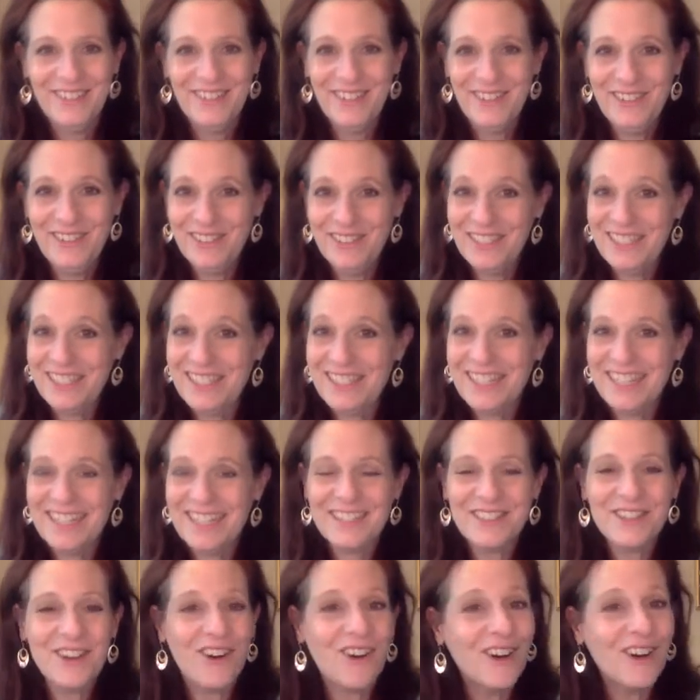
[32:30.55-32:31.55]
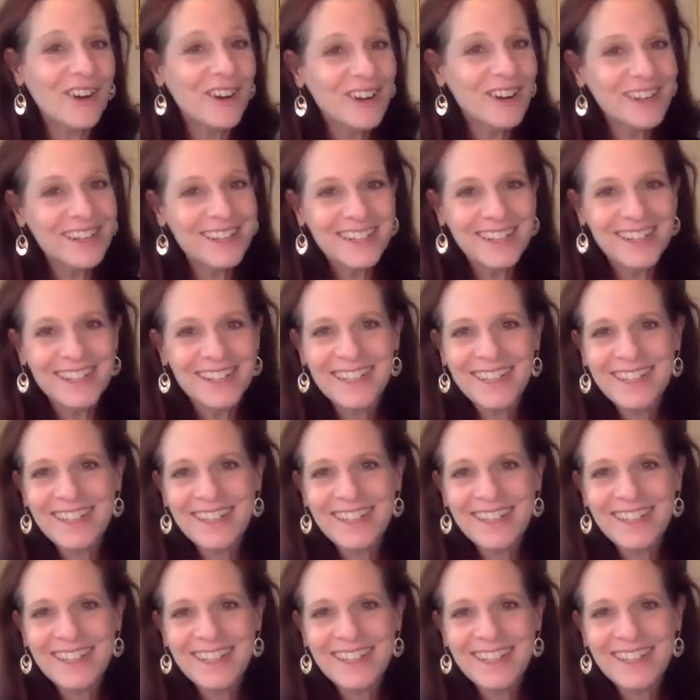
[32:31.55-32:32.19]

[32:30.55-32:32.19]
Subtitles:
Listening is hard.